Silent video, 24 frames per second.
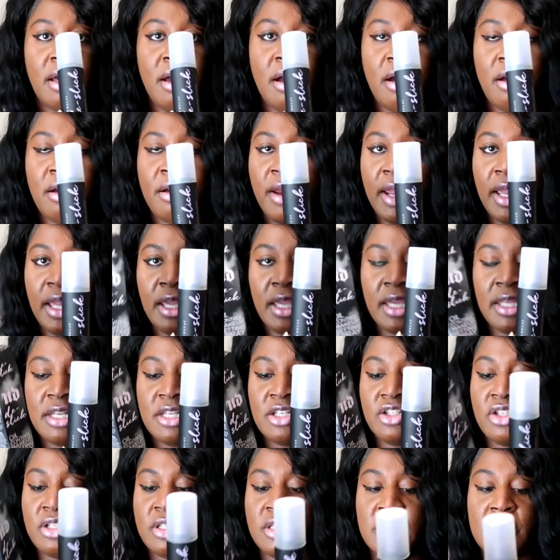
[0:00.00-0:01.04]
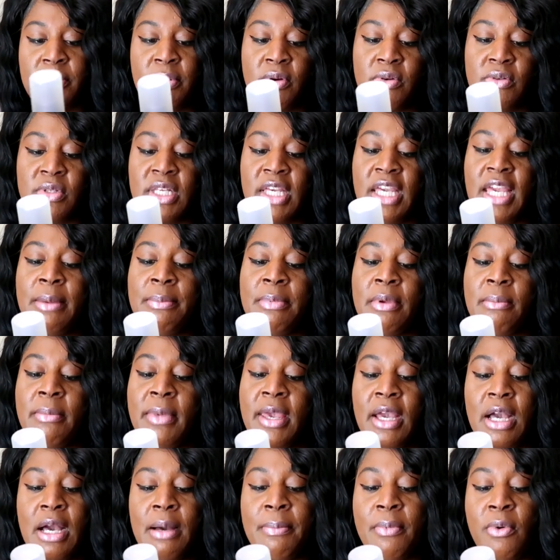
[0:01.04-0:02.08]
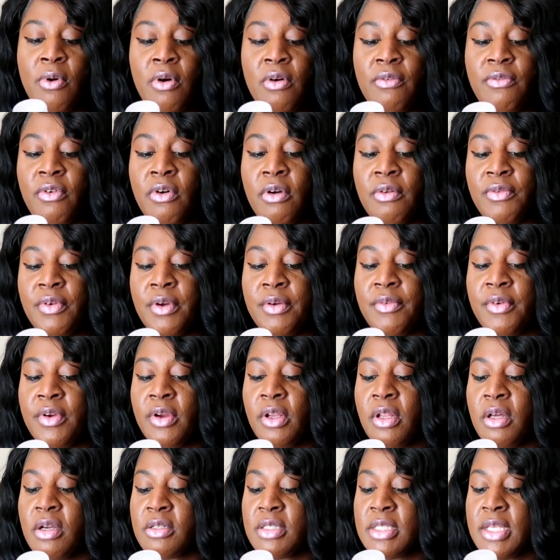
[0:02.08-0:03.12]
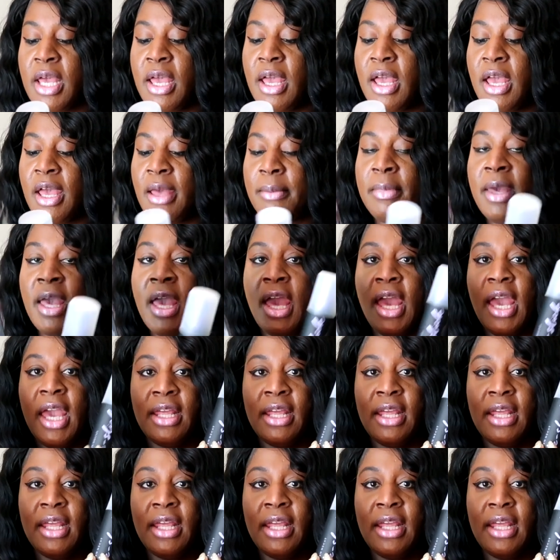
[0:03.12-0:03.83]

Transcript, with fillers: all right and it's just supposed to keep your makeup on for a very very long time